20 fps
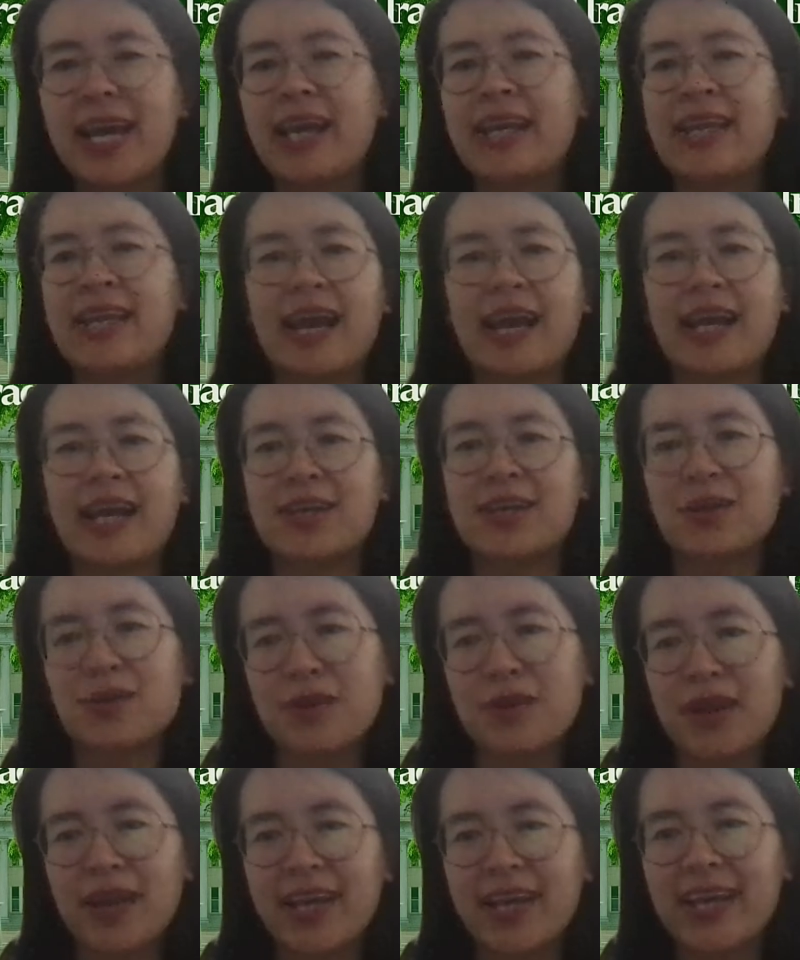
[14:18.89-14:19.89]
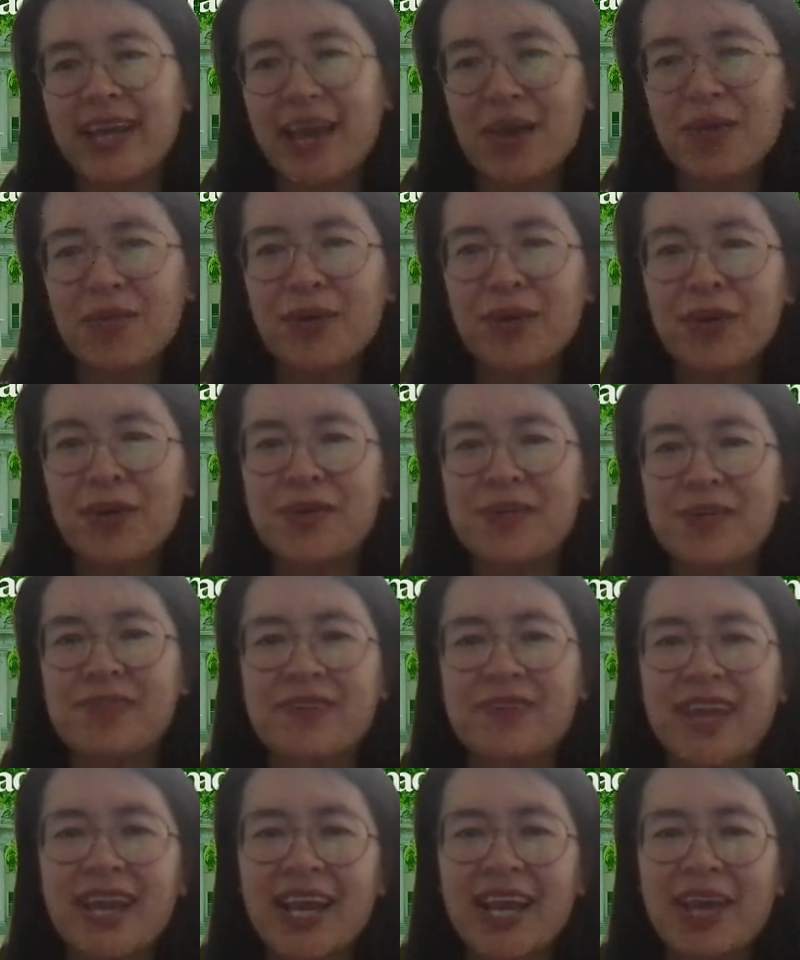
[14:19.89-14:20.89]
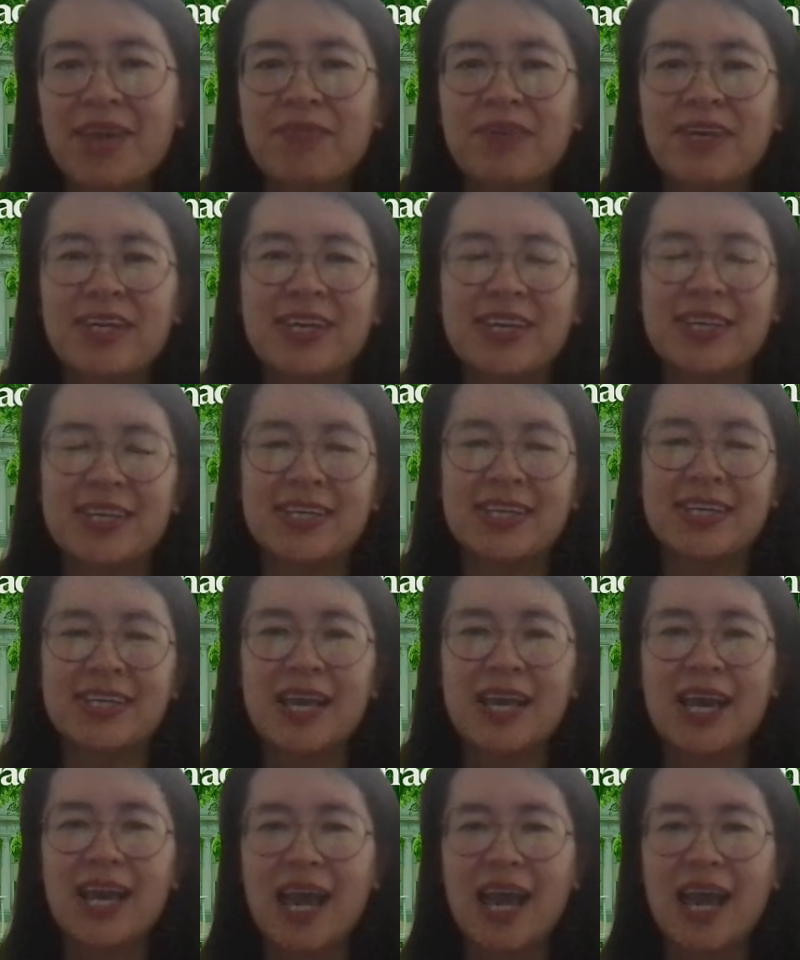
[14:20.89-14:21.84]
and I totally get what you're feeling because